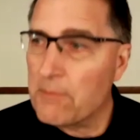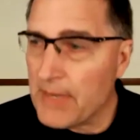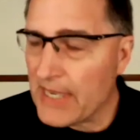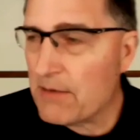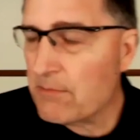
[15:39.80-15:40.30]

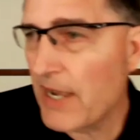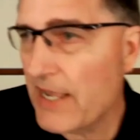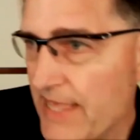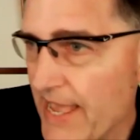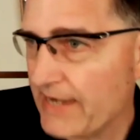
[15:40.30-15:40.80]
mean by
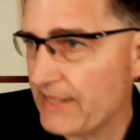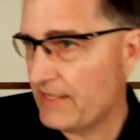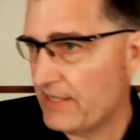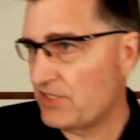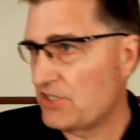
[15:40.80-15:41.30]
that
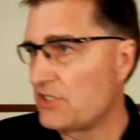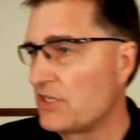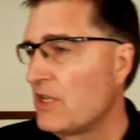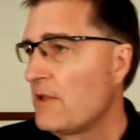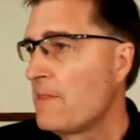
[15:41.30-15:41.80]
is
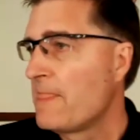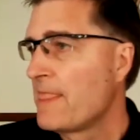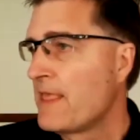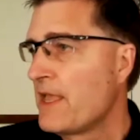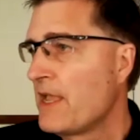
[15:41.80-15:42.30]

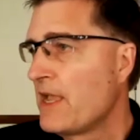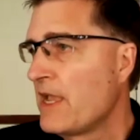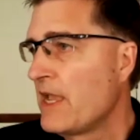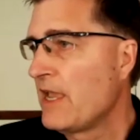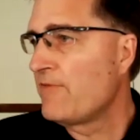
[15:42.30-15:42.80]

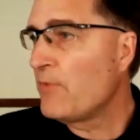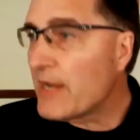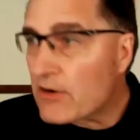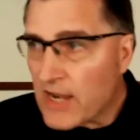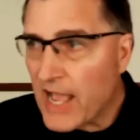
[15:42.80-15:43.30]
if we
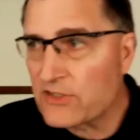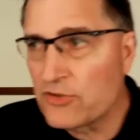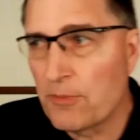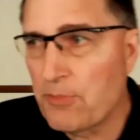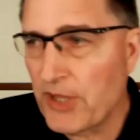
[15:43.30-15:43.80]
are not
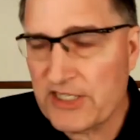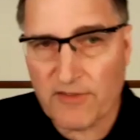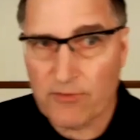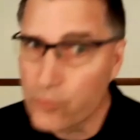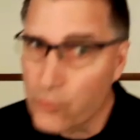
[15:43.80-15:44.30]
to a place
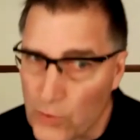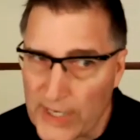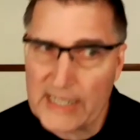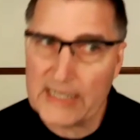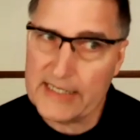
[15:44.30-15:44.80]
of
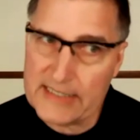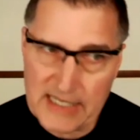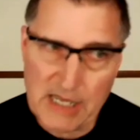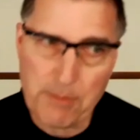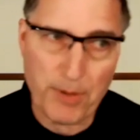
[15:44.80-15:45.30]
really
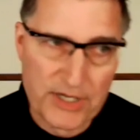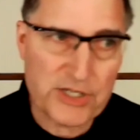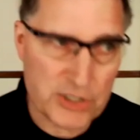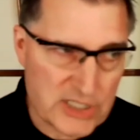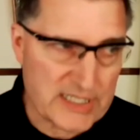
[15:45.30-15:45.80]
deep
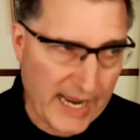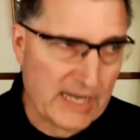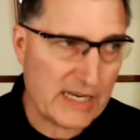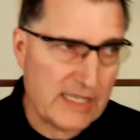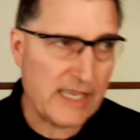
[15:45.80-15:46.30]

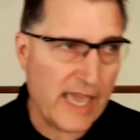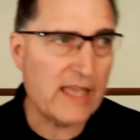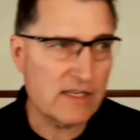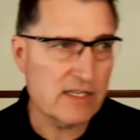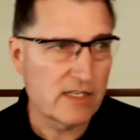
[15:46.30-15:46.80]
understanding yet,